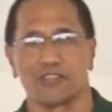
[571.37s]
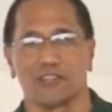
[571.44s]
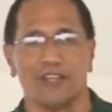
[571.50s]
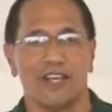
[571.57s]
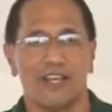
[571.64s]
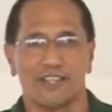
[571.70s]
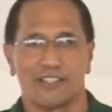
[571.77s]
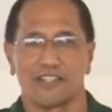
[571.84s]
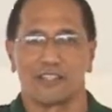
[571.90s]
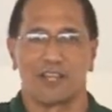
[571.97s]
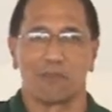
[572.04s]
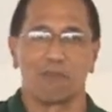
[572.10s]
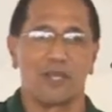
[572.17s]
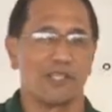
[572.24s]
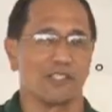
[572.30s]
and just
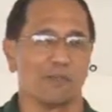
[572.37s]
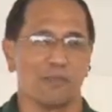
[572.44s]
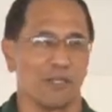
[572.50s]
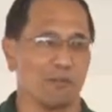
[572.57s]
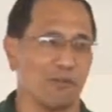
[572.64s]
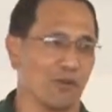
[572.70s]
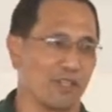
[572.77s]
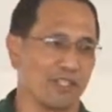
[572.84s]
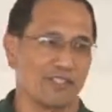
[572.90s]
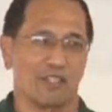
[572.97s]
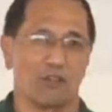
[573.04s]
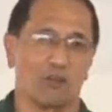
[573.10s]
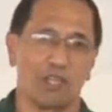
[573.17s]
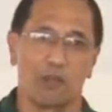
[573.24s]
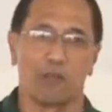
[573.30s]
kind of paste them in a book and
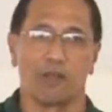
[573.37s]
said, okay,